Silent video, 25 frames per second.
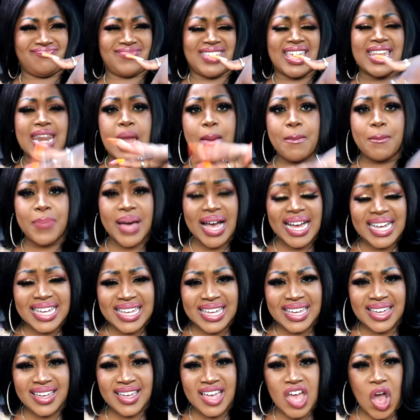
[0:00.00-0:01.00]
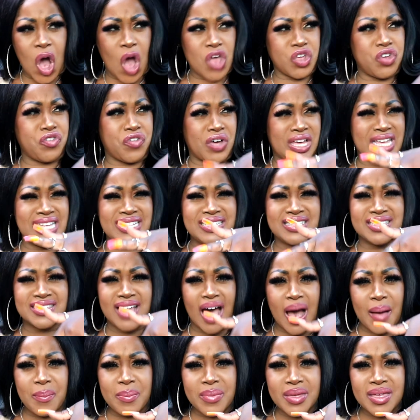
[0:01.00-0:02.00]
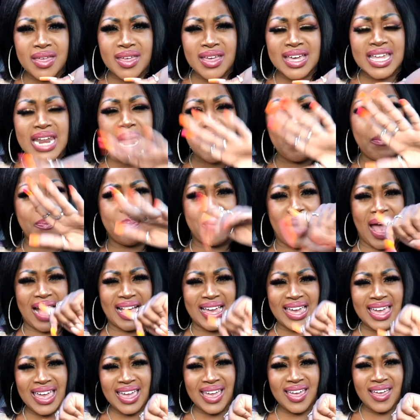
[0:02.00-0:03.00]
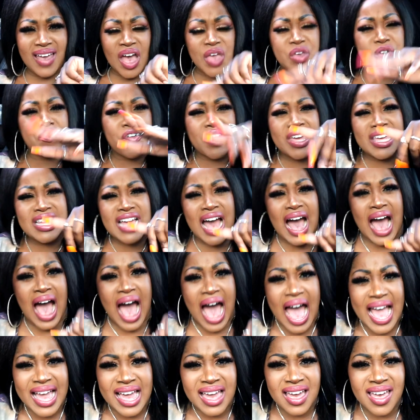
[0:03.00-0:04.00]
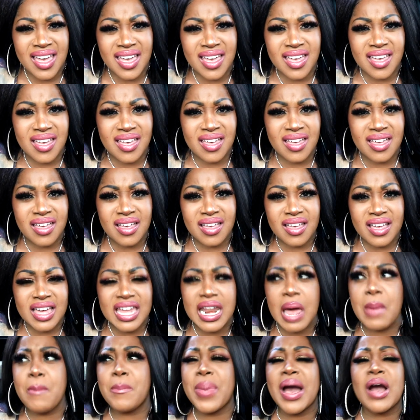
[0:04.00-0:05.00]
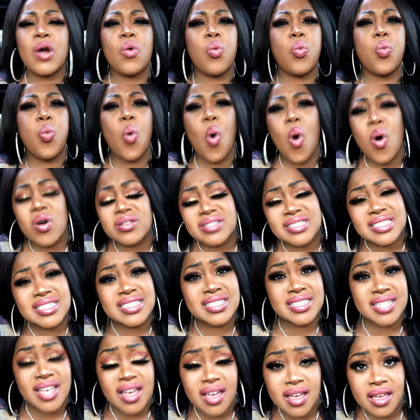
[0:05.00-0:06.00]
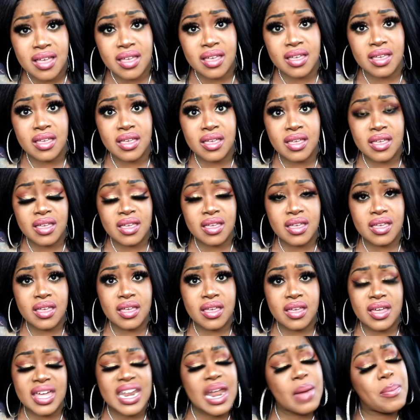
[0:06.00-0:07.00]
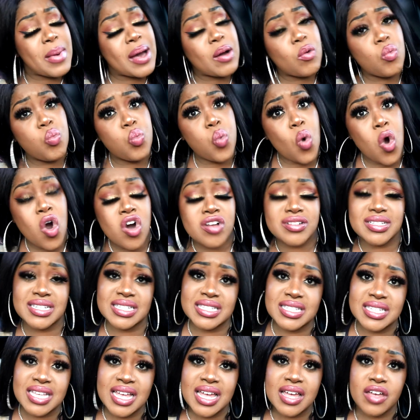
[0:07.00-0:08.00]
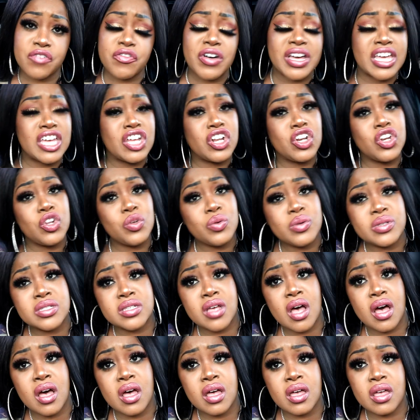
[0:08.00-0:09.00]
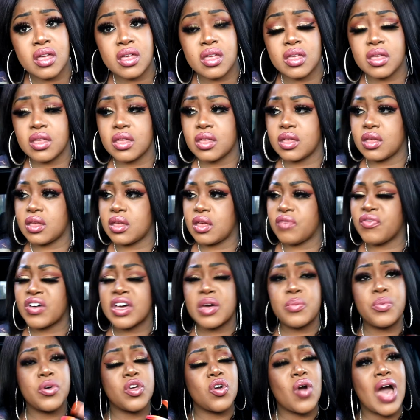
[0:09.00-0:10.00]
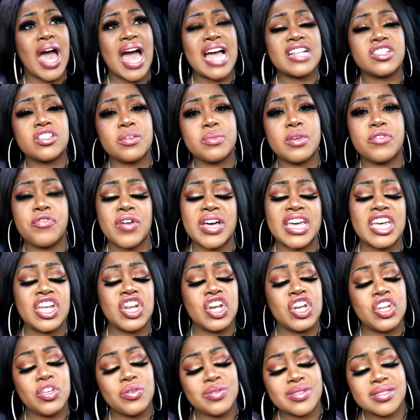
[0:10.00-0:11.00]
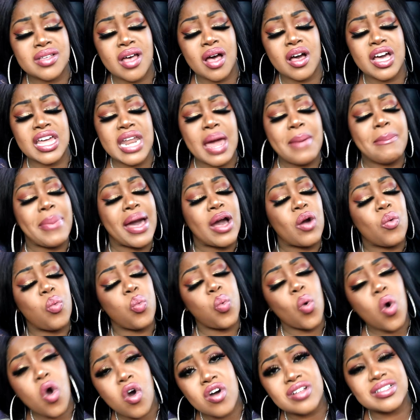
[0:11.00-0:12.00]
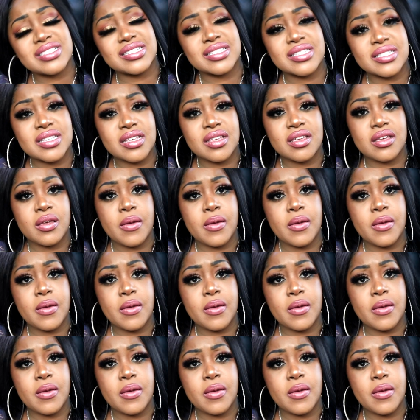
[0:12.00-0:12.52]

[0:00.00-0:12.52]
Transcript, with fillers: Can I back it? Are you fucking dumb? Can I back it? Are you fucking high? Can I back what? Can I back what? Fucking loser. Fucking put your hands on me, fucking loser. Can I back what?